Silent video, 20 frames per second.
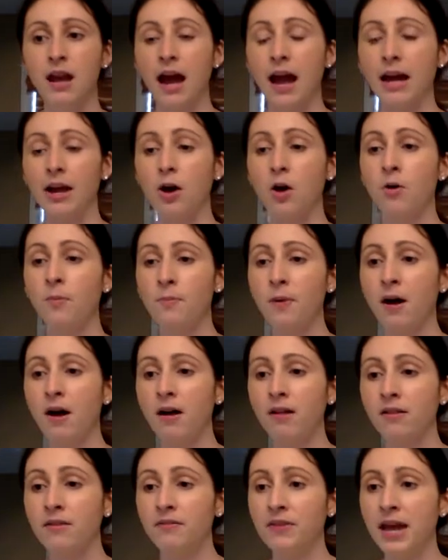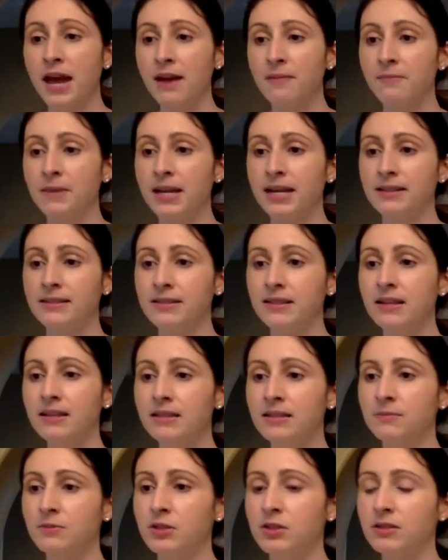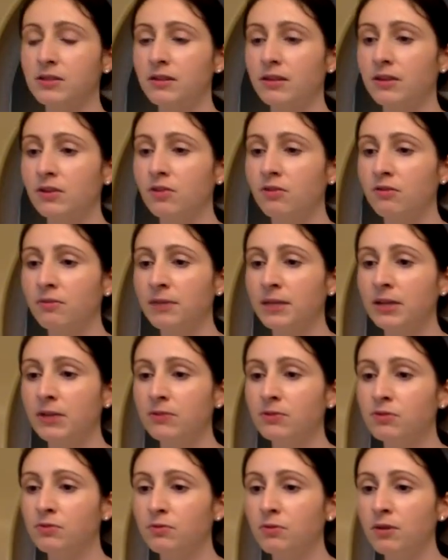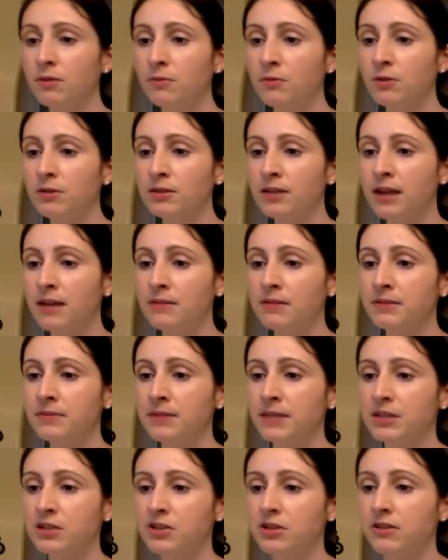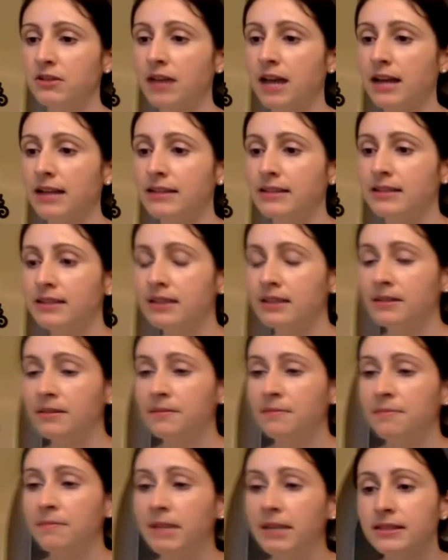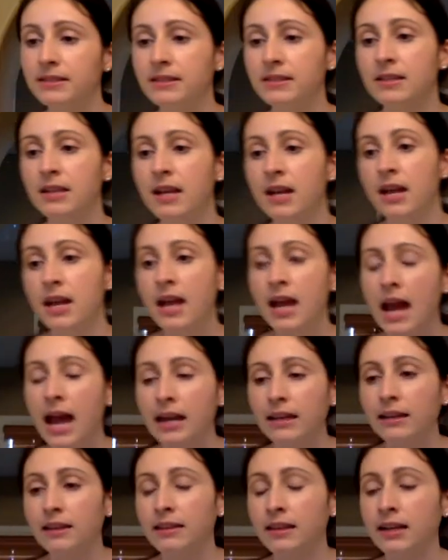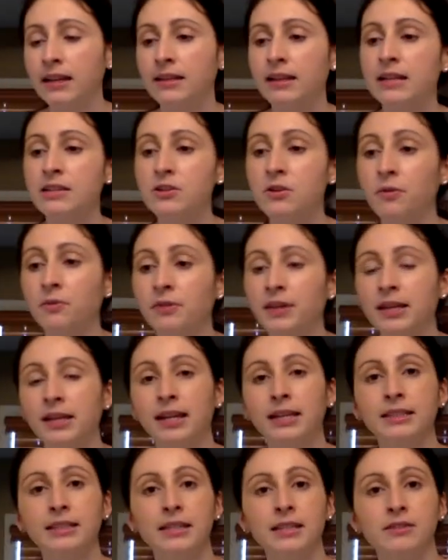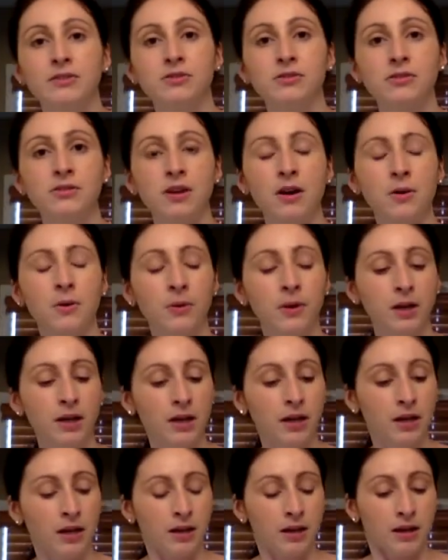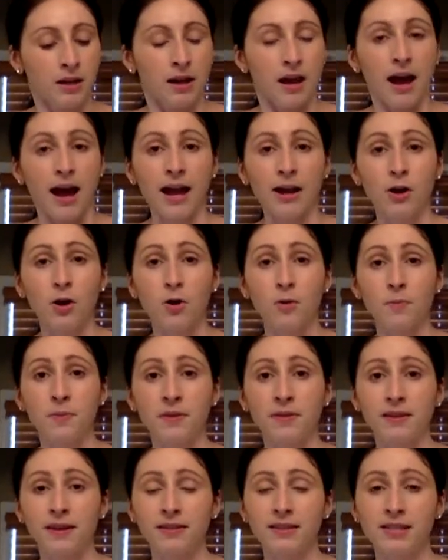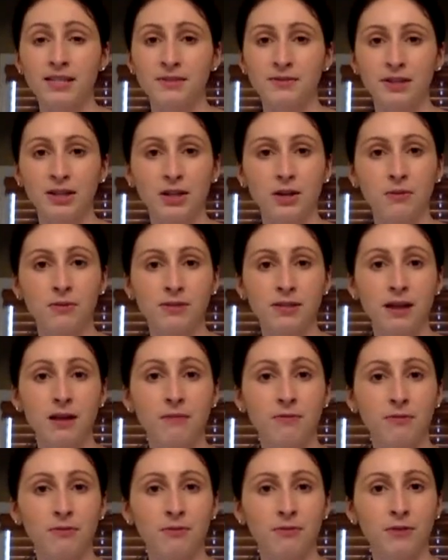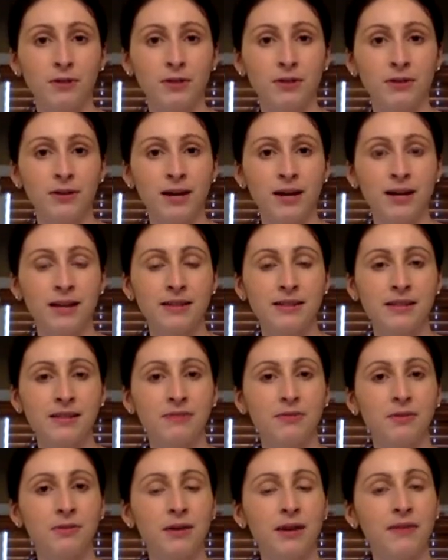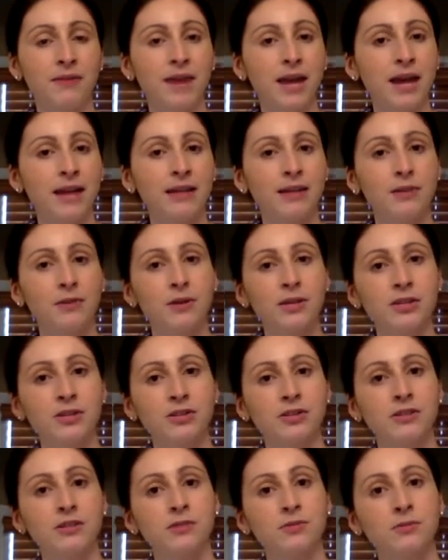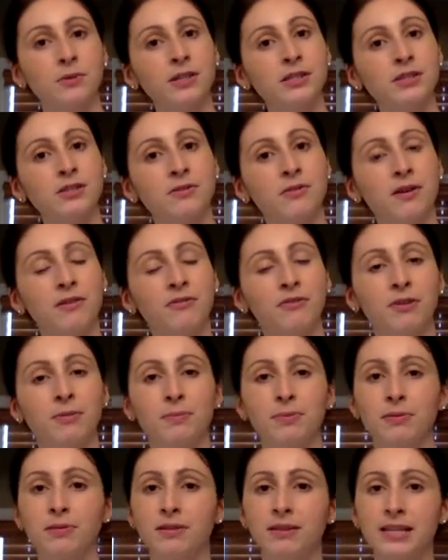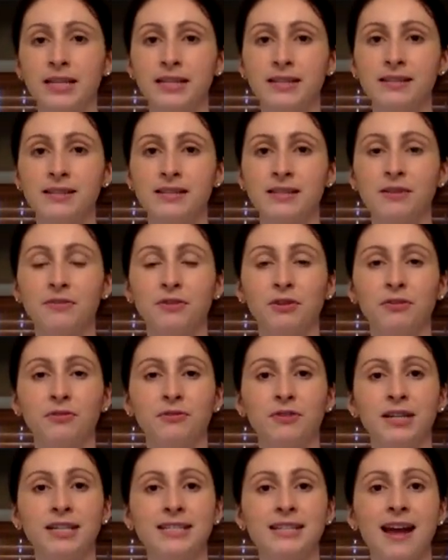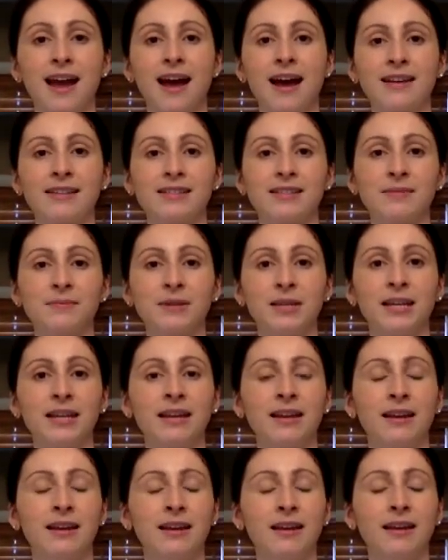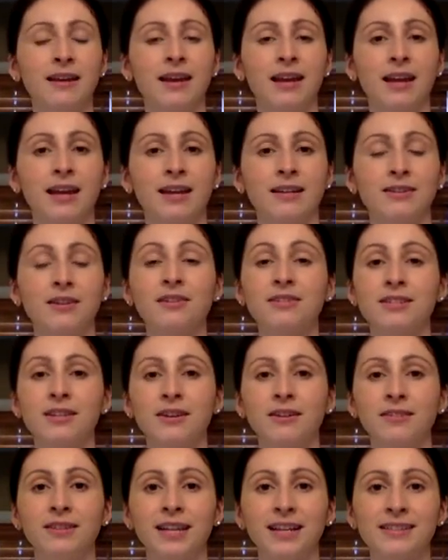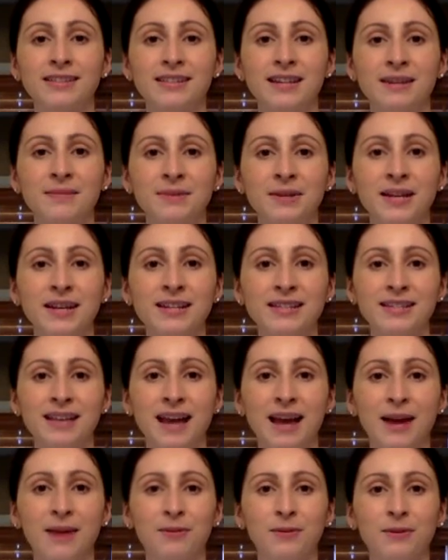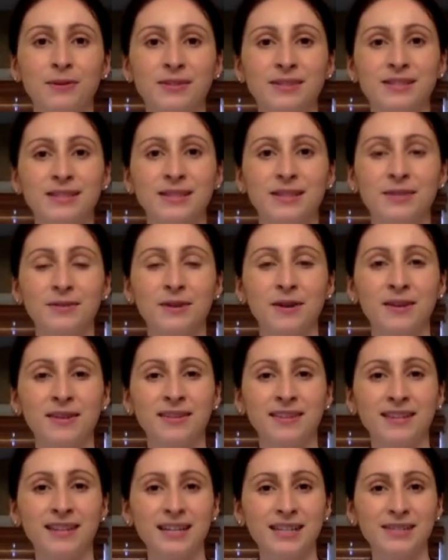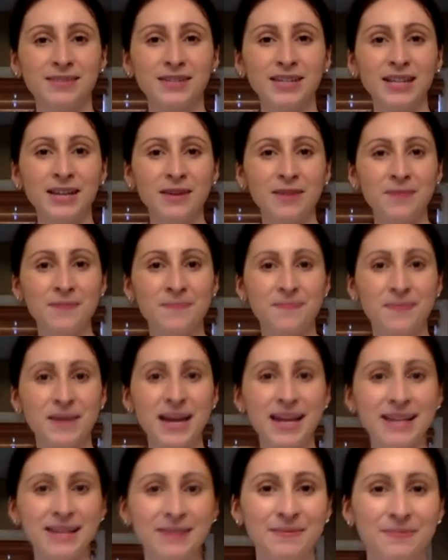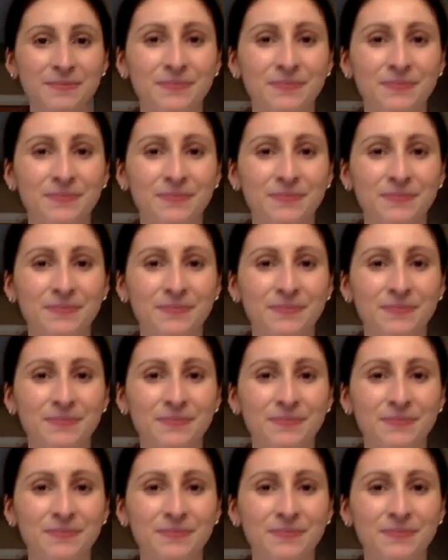I hope all of that makes sense. I'm just looking over my notes one more time to make sure that I didn't miss anything, and I don't think I did. So I hope that this video was helpful for you guys. If you have any questions whatsoever, please feel free to ask me. And until next time, guys, I will see you all in the next video. Bye.